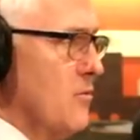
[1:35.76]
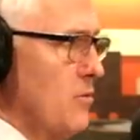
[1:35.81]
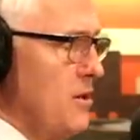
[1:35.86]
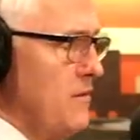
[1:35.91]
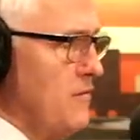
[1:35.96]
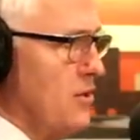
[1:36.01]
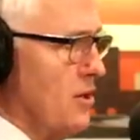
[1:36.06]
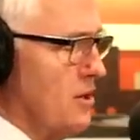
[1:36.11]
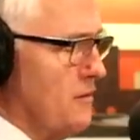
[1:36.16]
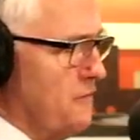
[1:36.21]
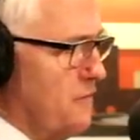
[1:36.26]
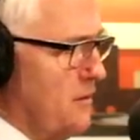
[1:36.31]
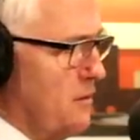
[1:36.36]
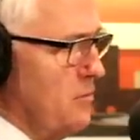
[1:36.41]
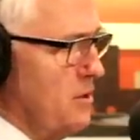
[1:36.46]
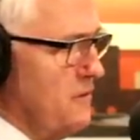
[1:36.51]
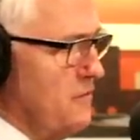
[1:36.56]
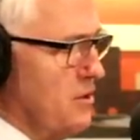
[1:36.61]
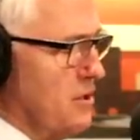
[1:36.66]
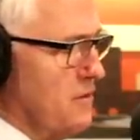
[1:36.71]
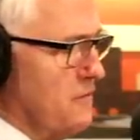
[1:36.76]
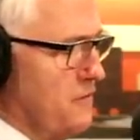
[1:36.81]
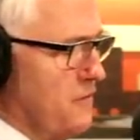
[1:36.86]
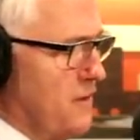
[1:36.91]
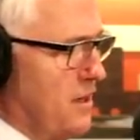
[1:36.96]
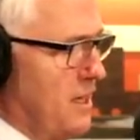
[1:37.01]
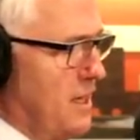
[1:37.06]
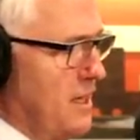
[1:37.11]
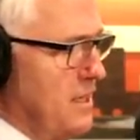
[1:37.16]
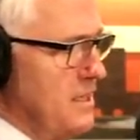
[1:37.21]
we've got to
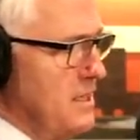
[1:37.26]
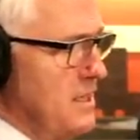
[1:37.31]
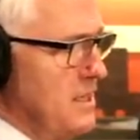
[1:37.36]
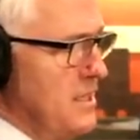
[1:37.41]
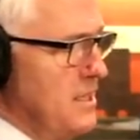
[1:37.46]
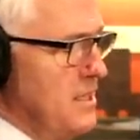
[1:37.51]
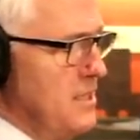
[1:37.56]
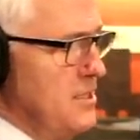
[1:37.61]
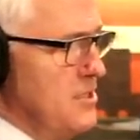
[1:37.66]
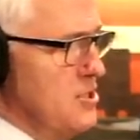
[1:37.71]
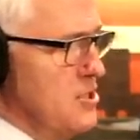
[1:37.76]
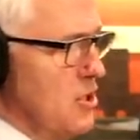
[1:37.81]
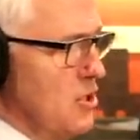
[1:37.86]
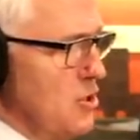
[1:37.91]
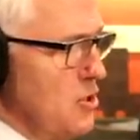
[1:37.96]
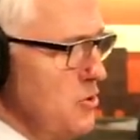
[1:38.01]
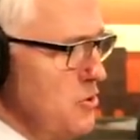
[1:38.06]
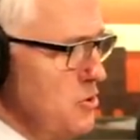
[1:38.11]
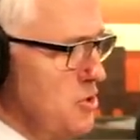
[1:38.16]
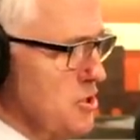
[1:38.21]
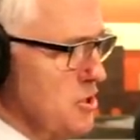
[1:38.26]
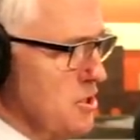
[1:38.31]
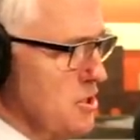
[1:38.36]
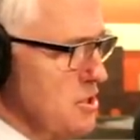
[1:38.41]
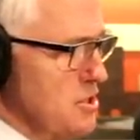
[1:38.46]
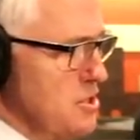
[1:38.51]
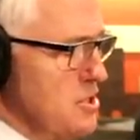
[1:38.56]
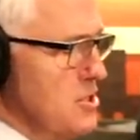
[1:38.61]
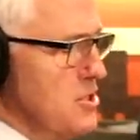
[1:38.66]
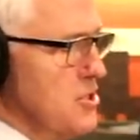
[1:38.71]
find
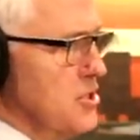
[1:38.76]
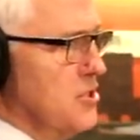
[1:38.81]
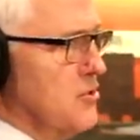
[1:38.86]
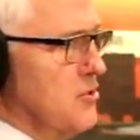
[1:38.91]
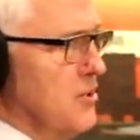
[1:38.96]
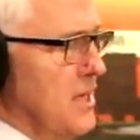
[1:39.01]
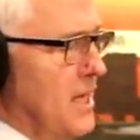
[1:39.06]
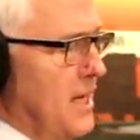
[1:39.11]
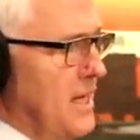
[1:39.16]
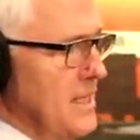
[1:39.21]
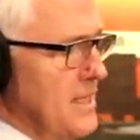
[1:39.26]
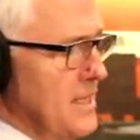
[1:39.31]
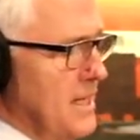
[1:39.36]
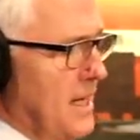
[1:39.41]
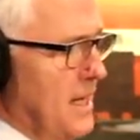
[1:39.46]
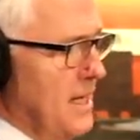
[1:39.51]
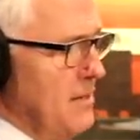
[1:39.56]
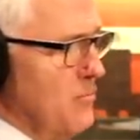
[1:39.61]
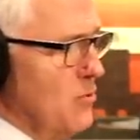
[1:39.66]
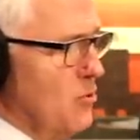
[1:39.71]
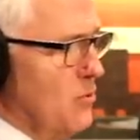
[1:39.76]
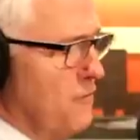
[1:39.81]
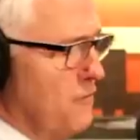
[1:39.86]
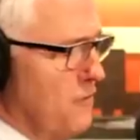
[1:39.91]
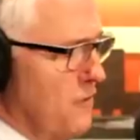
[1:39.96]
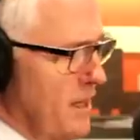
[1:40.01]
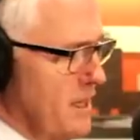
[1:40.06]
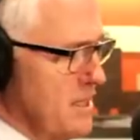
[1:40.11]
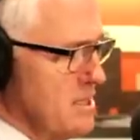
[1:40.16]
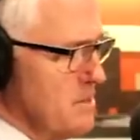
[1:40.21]
solutions to create a more
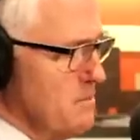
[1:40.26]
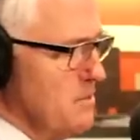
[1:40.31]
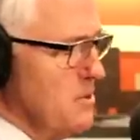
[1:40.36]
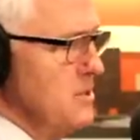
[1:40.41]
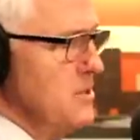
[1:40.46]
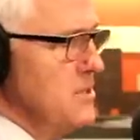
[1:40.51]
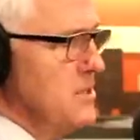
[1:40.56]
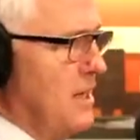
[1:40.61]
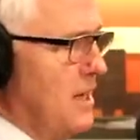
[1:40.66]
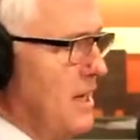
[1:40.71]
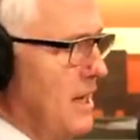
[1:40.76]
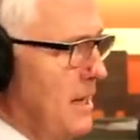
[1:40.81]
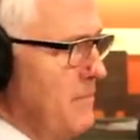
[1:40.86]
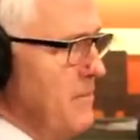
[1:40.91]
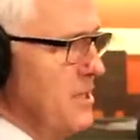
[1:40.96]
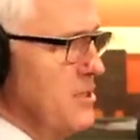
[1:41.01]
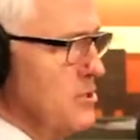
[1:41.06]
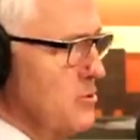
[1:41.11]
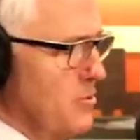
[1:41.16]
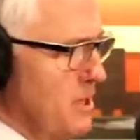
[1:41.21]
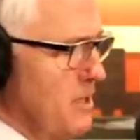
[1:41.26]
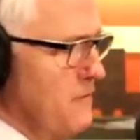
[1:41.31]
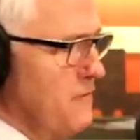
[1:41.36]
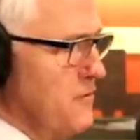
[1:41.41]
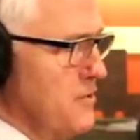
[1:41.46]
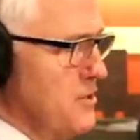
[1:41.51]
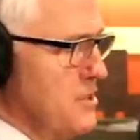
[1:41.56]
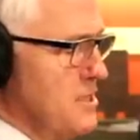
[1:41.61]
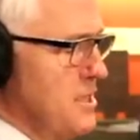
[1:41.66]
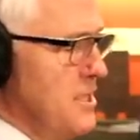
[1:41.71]
flexible, dynamic
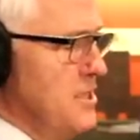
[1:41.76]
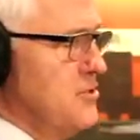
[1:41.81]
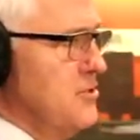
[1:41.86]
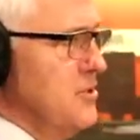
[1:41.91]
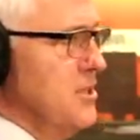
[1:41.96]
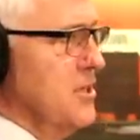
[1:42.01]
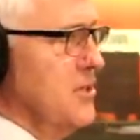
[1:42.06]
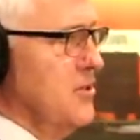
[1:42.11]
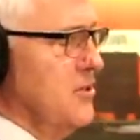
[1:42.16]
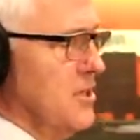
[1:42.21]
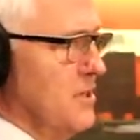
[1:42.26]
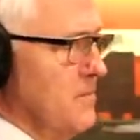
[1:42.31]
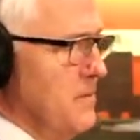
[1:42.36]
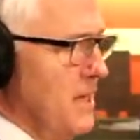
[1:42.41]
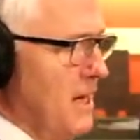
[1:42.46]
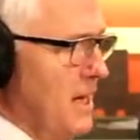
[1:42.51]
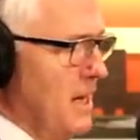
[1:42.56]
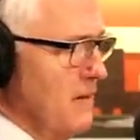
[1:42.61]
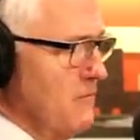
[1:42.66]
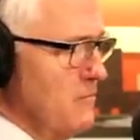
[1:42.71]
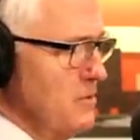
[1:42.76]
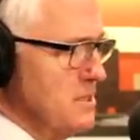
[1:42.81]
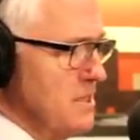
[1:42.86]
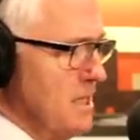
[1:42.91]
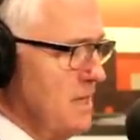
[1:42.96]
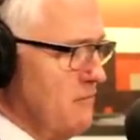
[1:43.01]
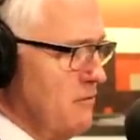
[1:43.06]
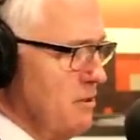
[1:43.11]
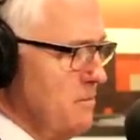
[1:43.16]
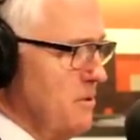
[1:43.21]
21st century economy out of which
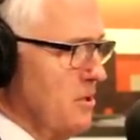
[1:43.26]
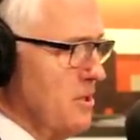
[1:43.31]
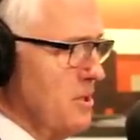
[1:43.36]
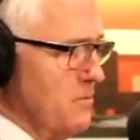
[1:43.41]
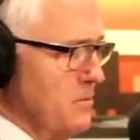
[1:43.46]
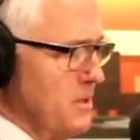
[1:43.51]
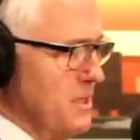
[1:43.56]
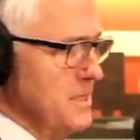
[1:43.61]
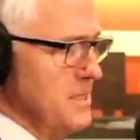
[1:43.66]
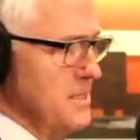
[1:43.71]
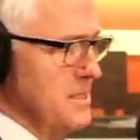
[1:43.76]
everybody wins.